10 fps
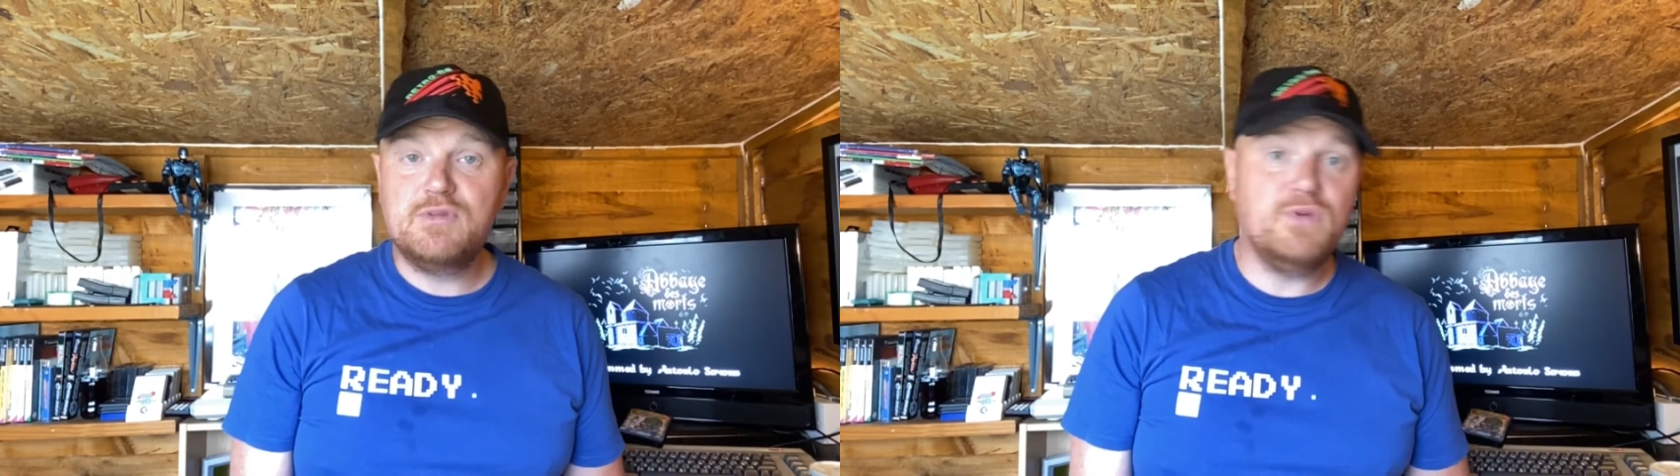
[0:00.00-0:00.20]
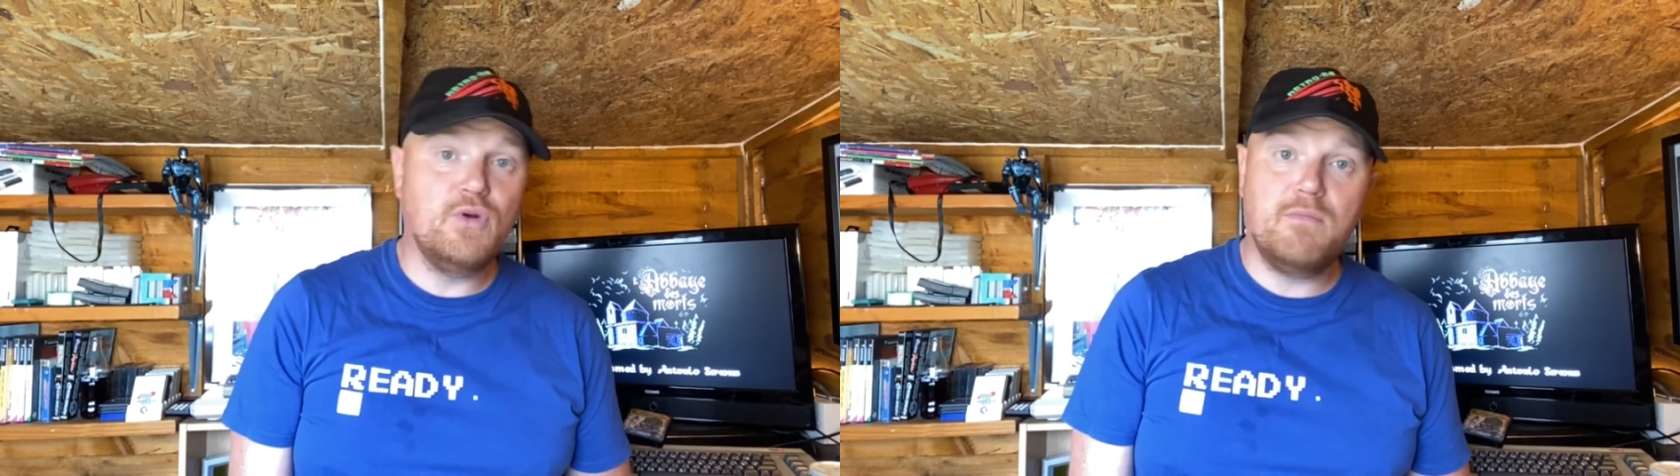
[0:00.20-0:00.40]

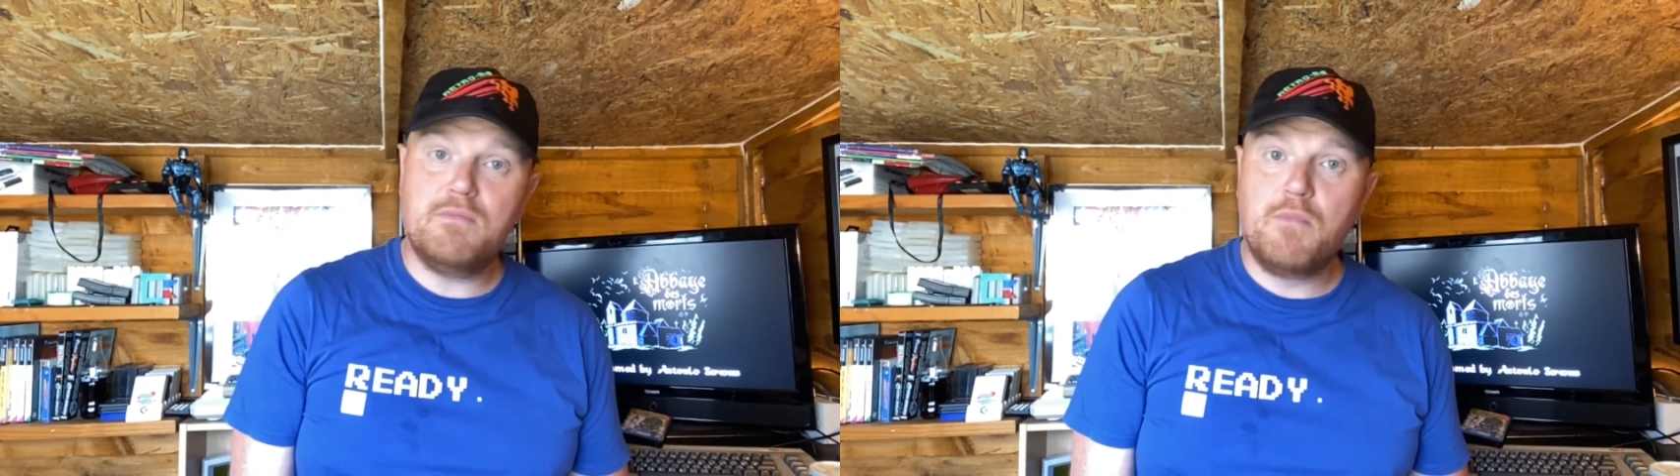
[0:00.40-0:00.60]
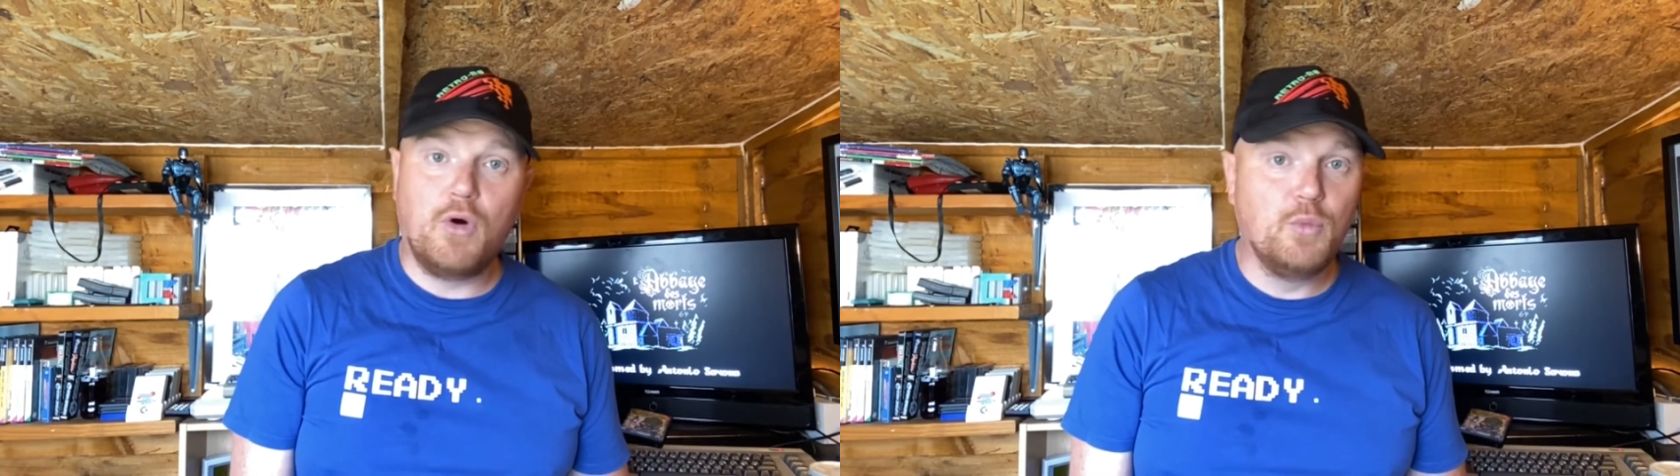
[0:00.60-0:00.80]
You know,
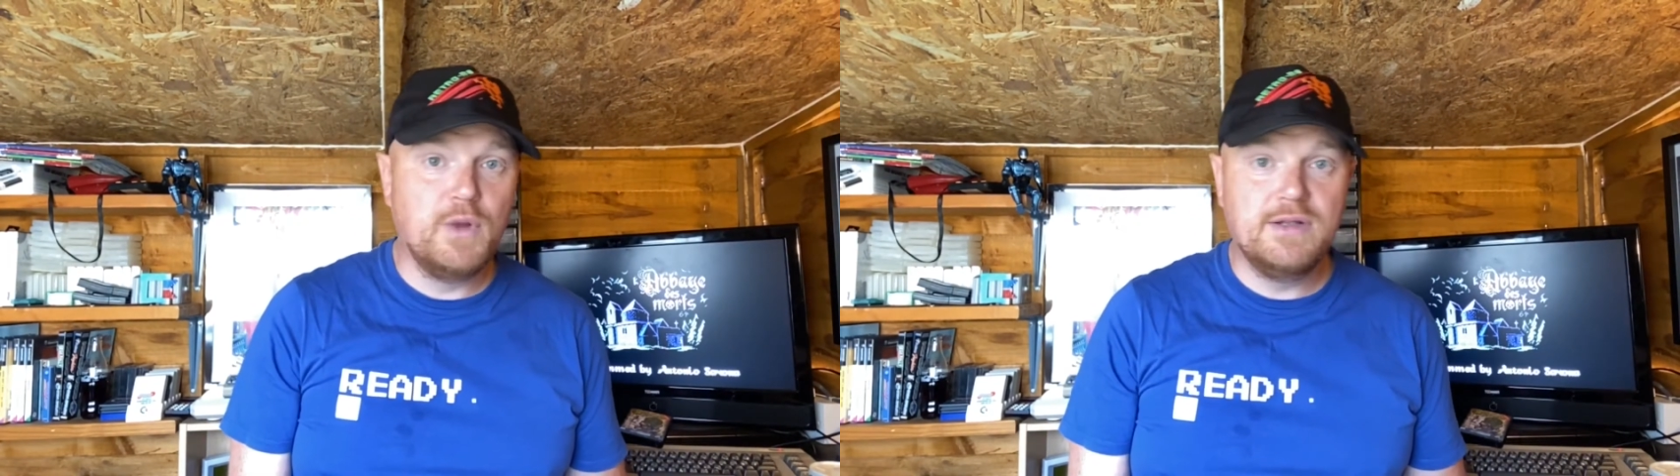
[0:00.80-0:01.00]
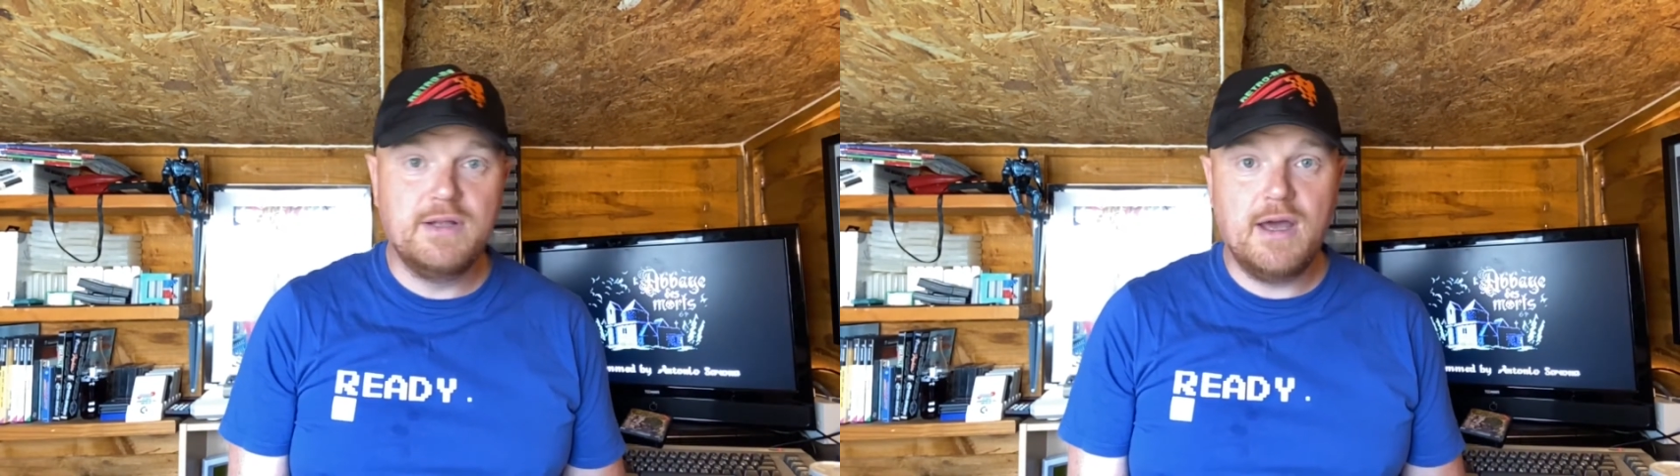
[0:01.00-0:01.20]
more than
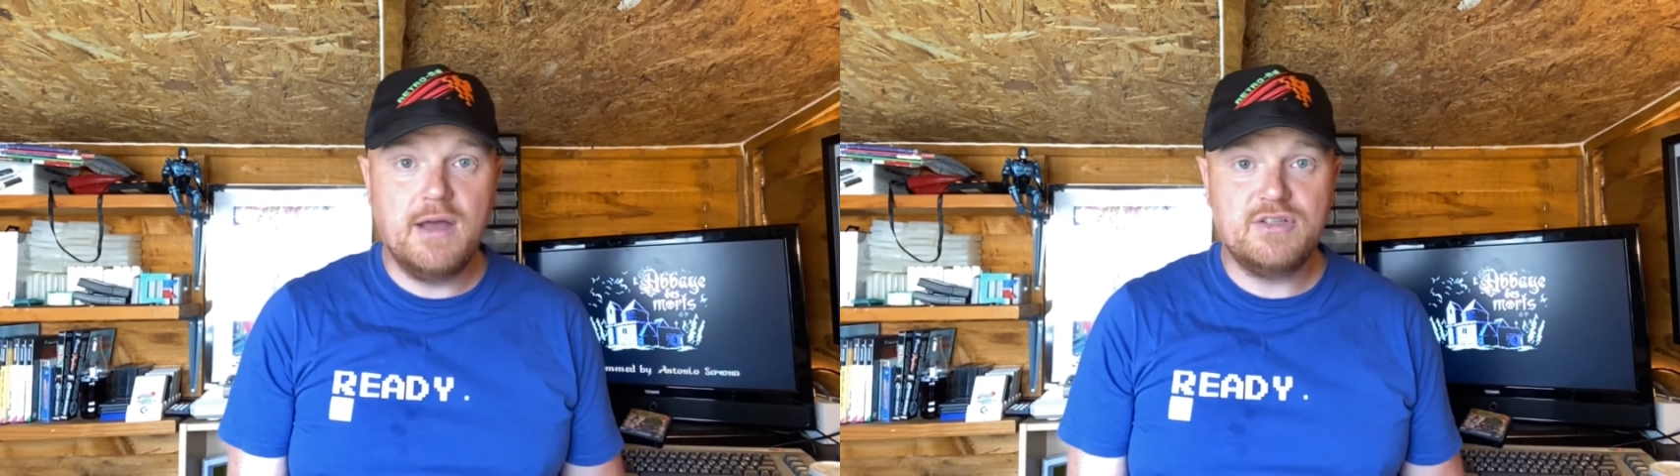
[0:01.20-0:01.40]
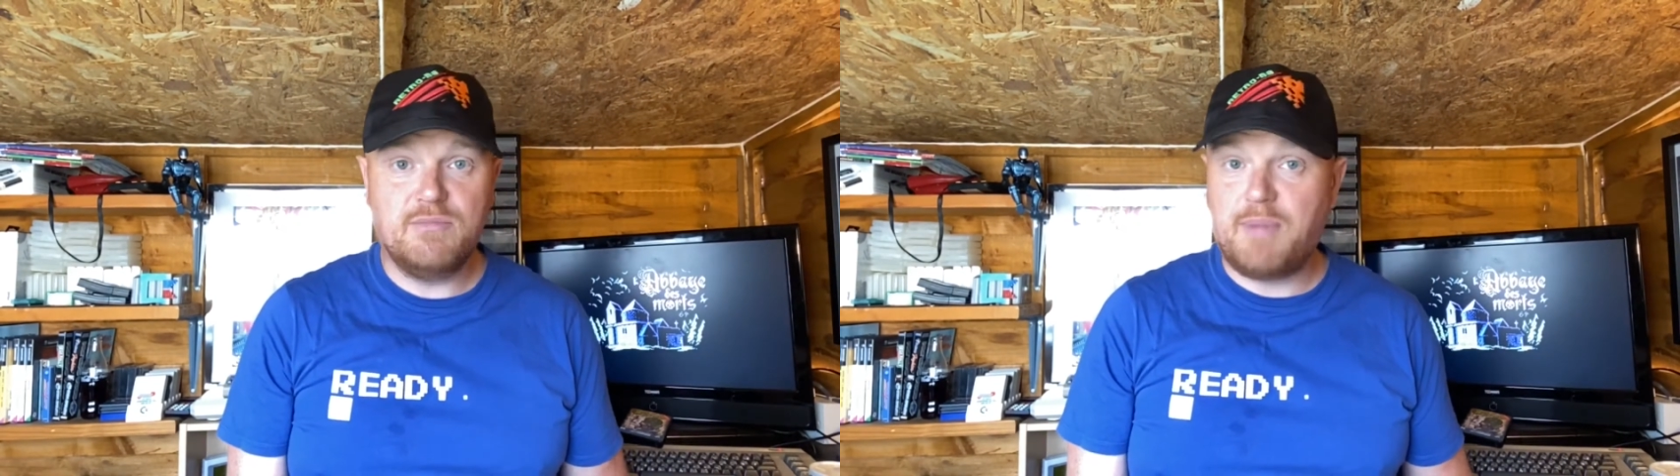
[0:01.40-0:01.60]
willing to,
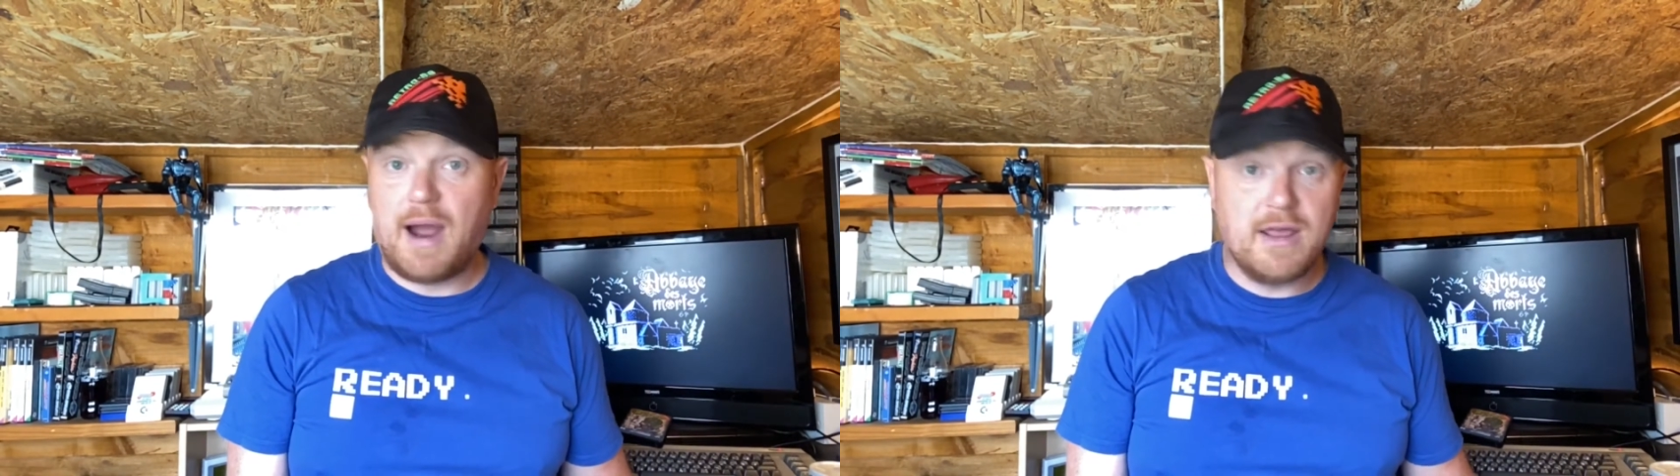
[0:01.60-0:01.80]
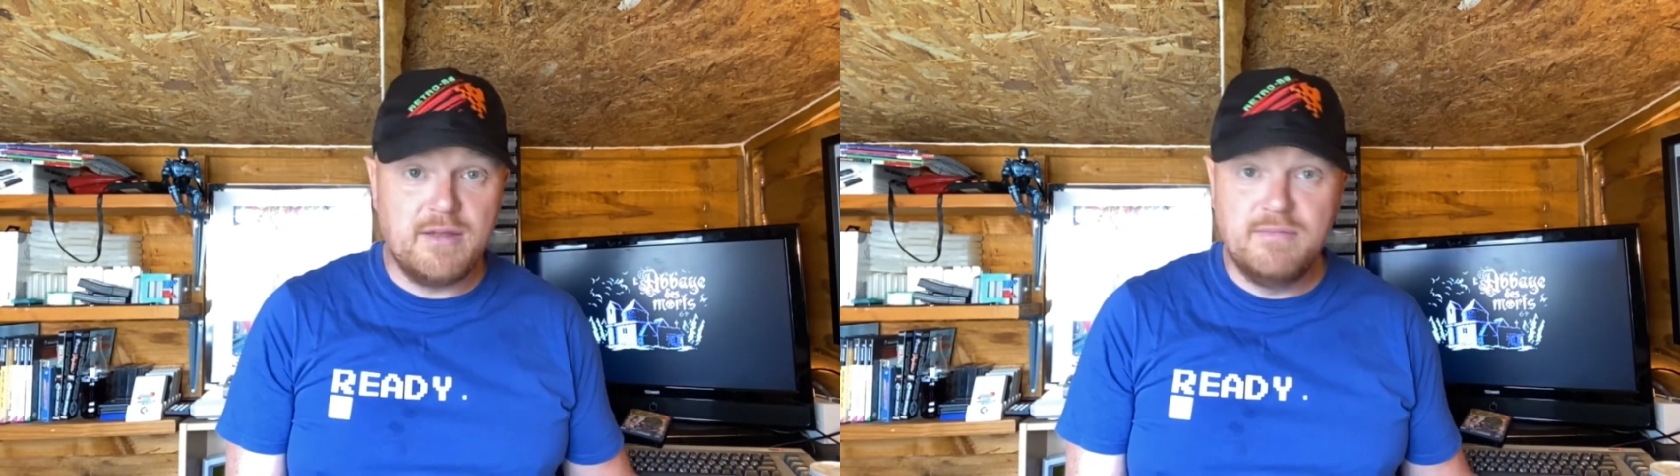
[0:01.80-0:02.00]
to
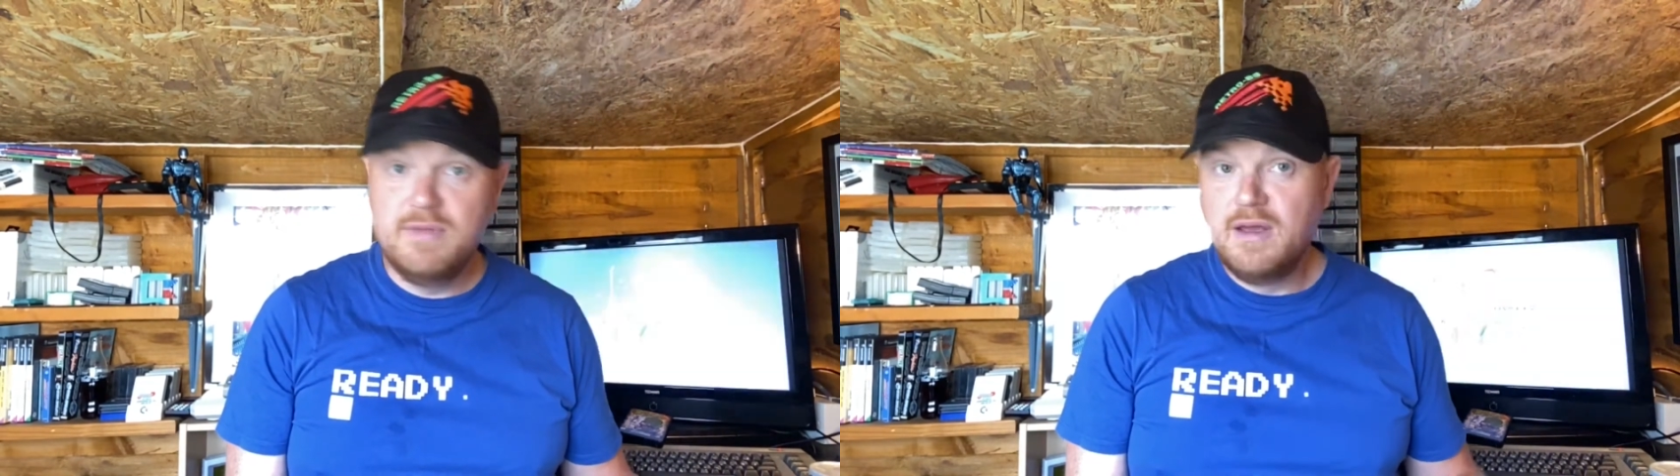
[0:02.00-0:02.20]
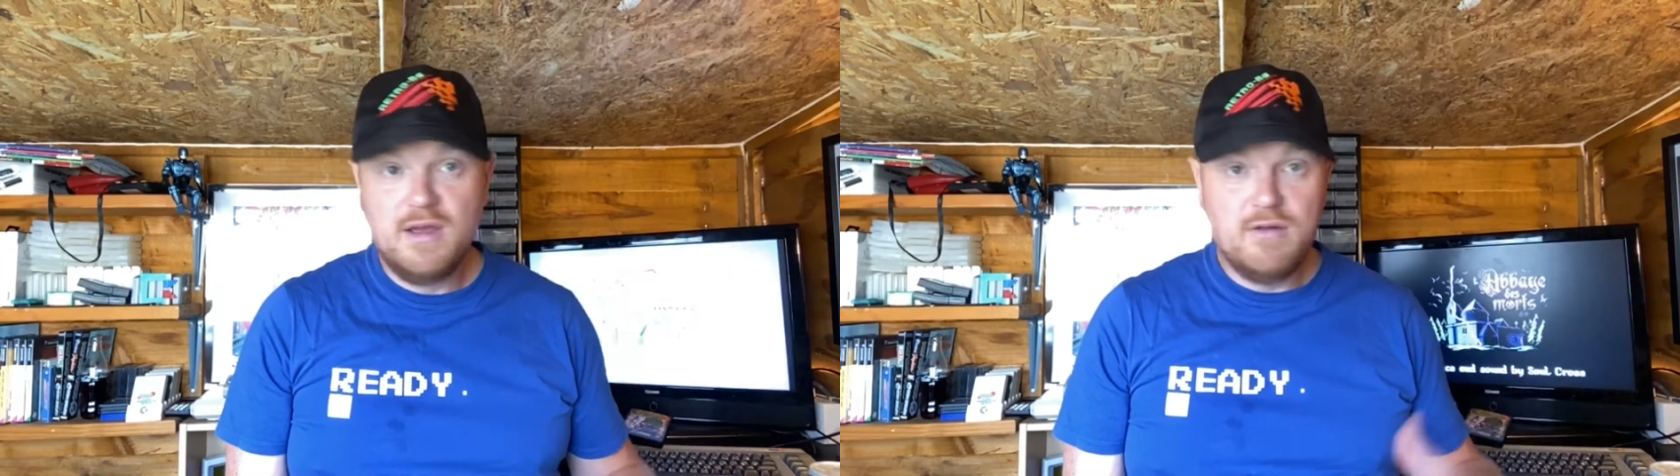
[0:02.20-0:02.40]
buy
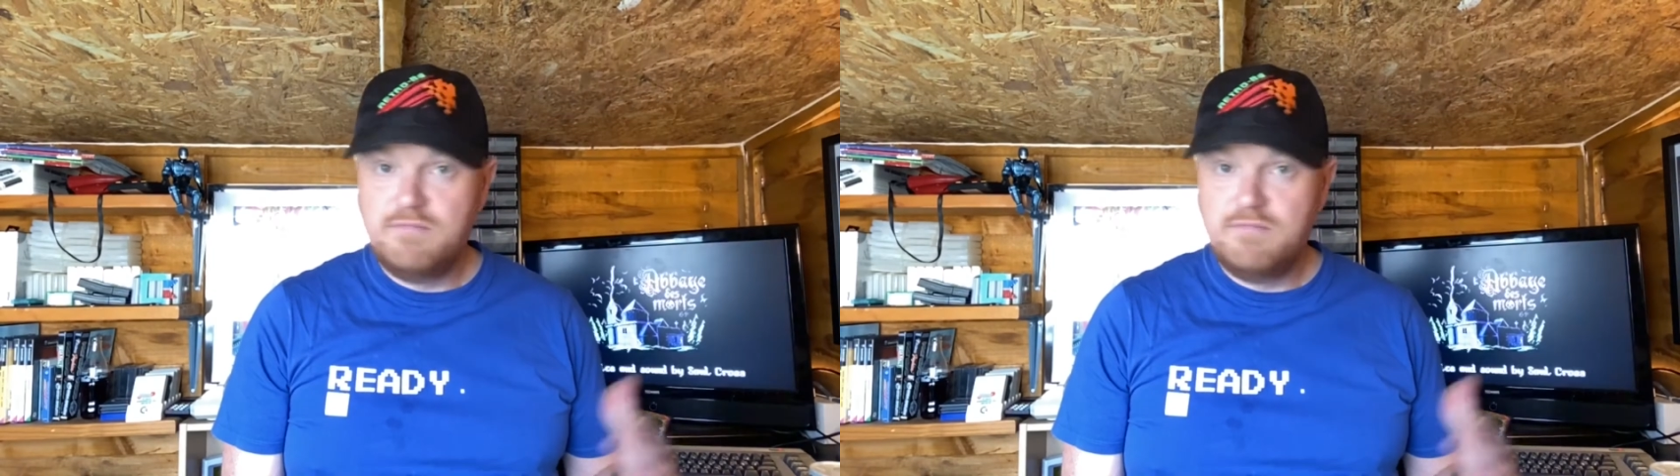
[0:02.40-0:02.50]
them.